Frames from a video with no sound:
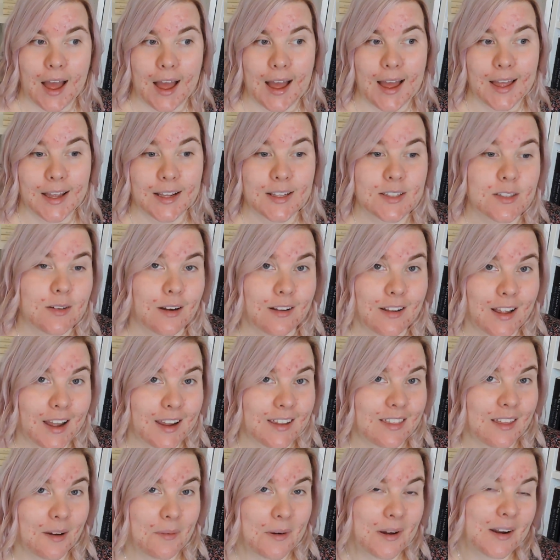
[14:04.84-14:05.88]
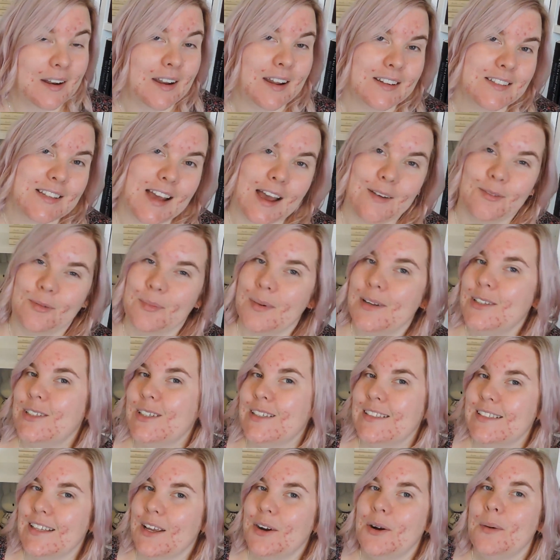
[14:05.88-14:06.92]
And so I'd like that one to have a
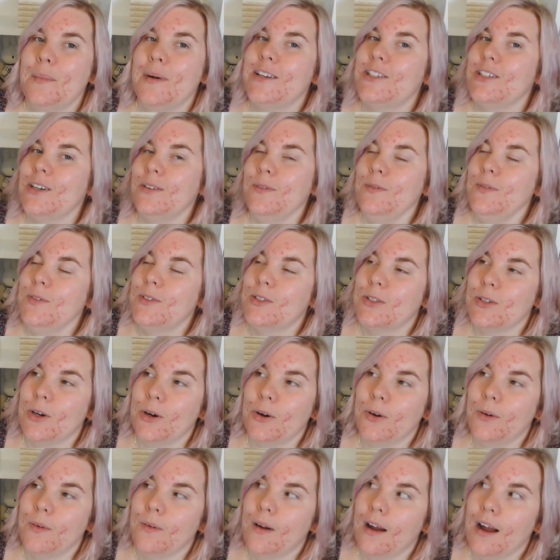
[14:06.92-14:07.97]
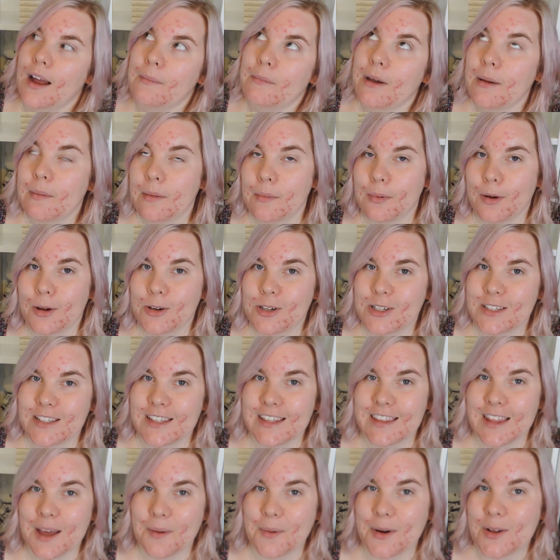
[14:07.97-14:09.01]
matching set on my shelf, so I might be
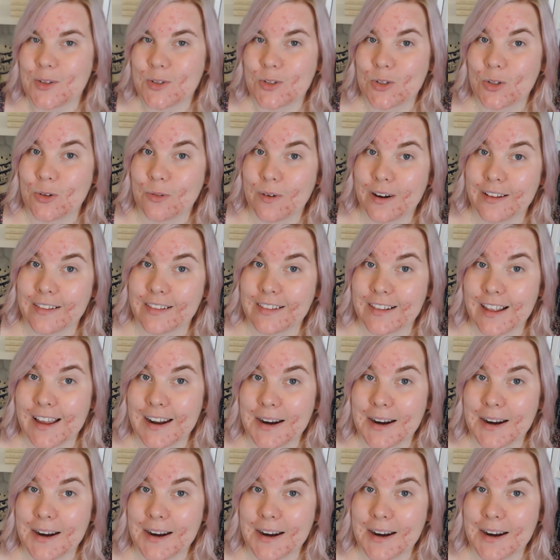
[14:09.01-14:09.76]
purchasing that one sooner rather than